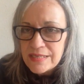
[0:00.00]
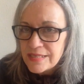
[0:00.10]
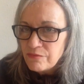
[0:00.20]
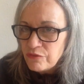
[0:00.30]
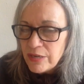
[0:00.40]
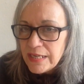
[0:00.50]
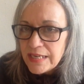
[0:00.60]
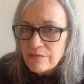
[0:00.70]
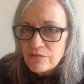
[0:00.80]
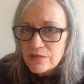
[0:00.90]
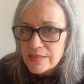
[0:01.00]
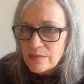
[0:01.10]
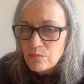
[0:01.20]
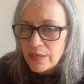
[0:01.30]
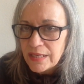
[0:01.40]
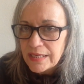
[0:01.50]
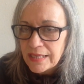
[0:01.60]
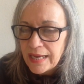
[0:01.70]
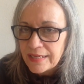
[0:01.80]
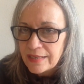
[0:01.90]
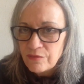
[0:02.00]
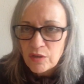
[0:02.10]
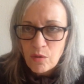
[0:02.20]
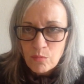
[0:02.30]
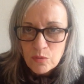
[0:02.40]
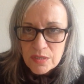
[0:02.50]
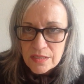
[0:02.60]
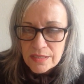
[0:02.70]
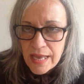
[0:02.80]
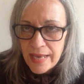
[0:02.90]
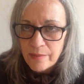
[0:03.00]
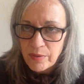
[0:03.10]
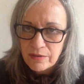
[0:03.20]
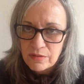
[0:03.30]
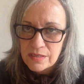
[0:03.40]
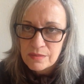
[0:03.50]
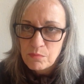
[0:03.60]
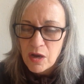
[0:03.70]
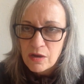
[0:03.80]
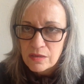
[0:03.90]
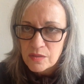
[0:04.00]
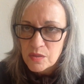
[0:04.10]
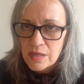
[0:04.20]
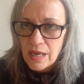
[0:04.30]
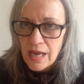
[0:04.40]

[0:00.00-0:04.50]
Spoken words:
It's a really interesting week, and I have a lot more to say about this Mars